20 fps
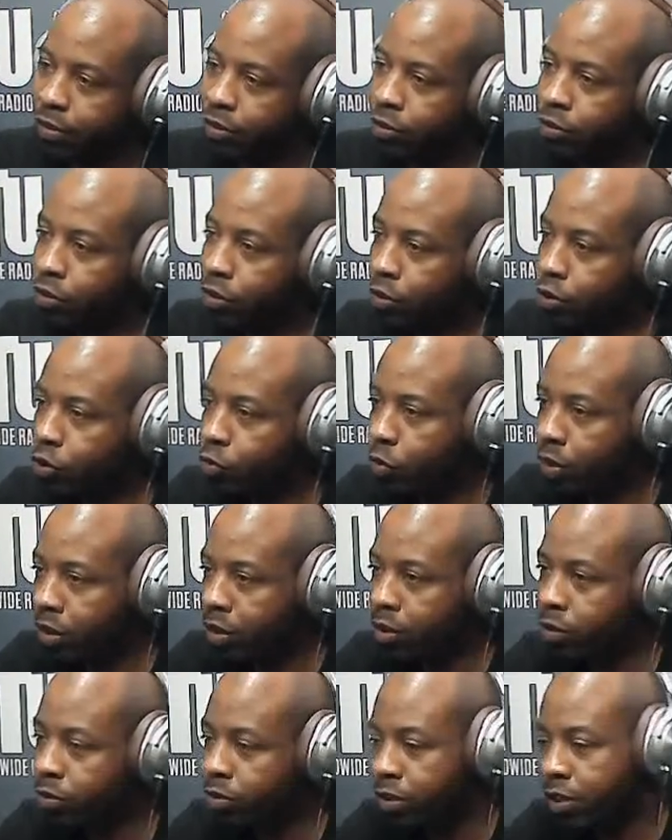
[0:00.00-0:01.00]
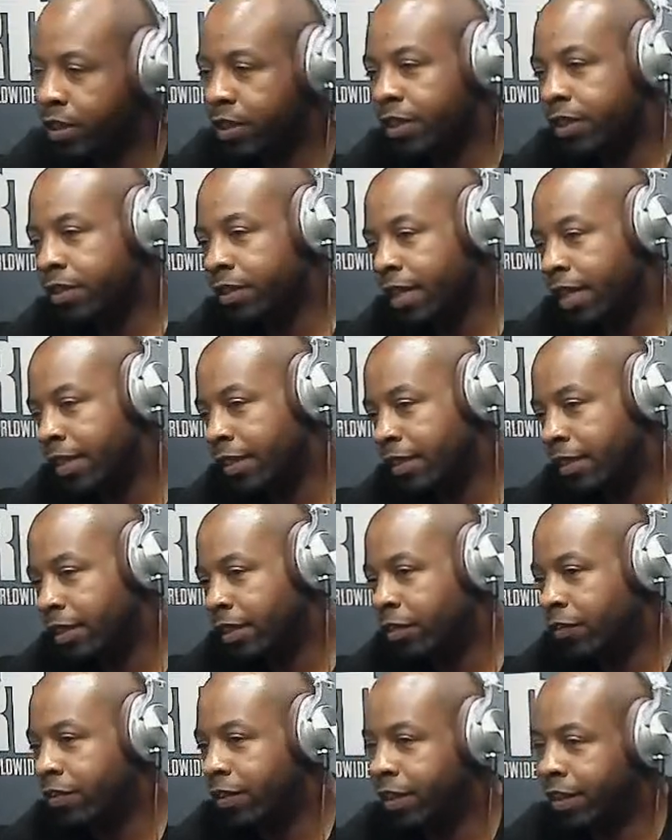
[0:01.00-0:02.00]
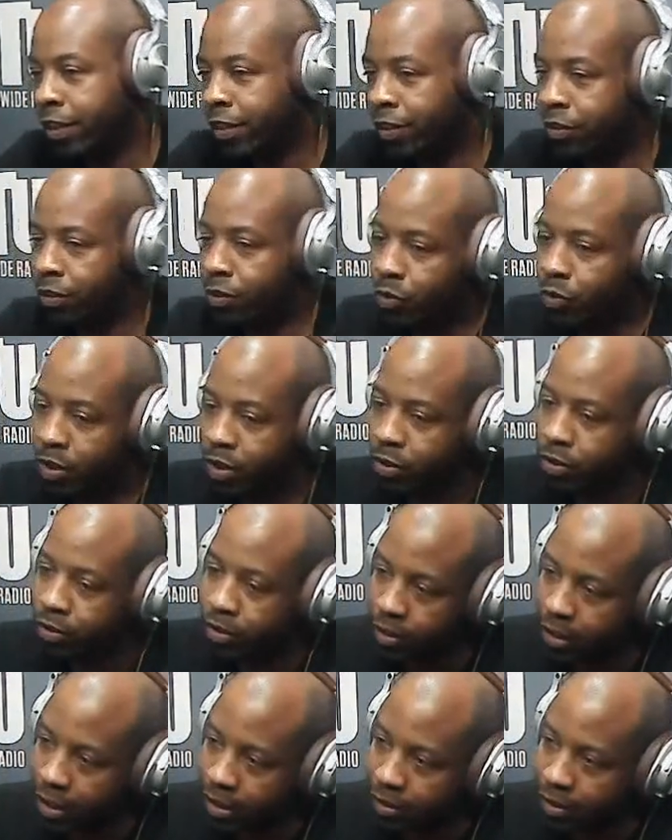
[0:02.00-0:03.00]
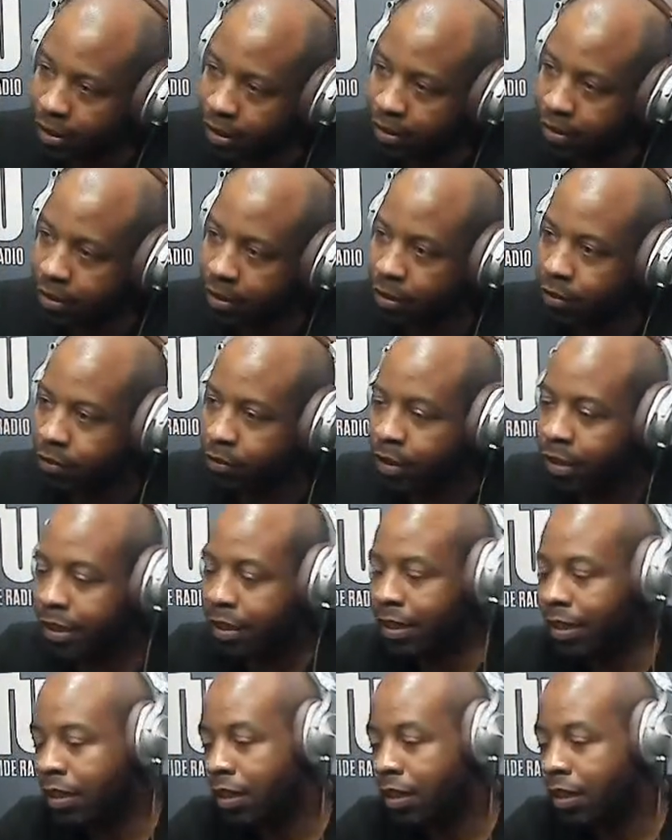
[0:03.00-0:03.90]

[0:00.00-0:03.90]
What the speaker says: You want to go see this site, see over here. You want to go see that site, see over there.